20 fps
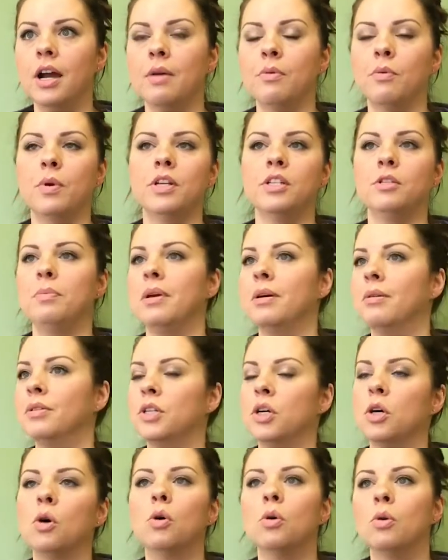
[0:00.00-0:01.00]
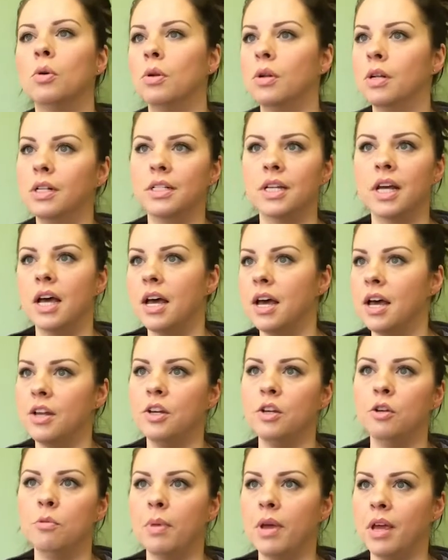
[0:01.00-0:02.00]
I'm going to be able to hold a
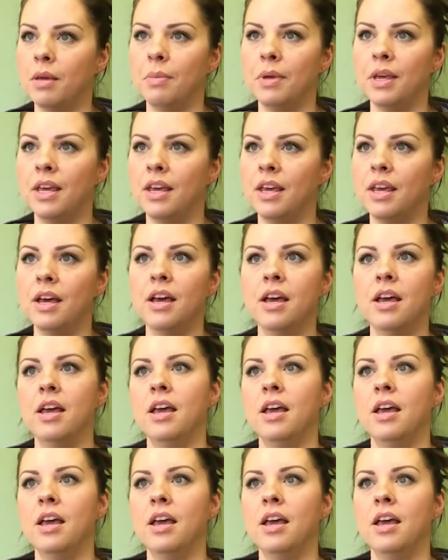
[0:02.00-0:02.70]
new baby.